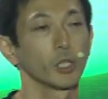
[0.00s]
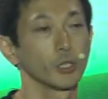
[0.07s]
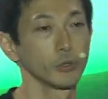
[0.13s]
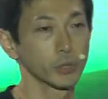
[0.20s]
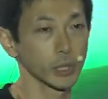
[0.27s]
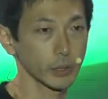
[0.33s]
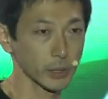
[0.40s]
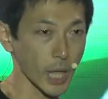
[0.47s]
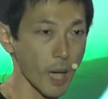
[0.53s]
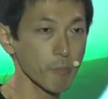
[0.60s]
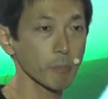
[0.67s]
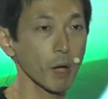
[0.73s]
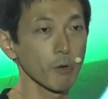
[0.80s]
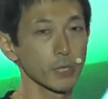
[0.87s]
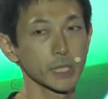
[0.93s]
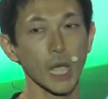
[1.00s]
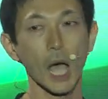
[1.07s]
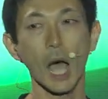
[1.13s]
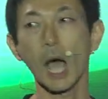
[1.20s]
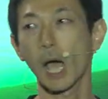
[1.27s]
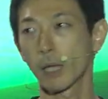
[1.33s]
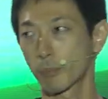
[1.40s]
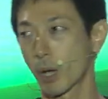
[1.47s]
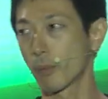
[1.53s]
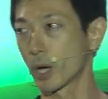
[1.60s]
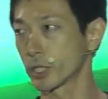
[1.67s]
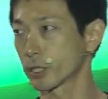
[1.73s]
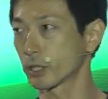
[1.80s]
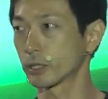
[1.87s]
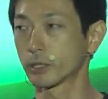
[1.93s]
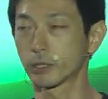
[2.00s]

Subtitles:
you can tamper with a hypervisor.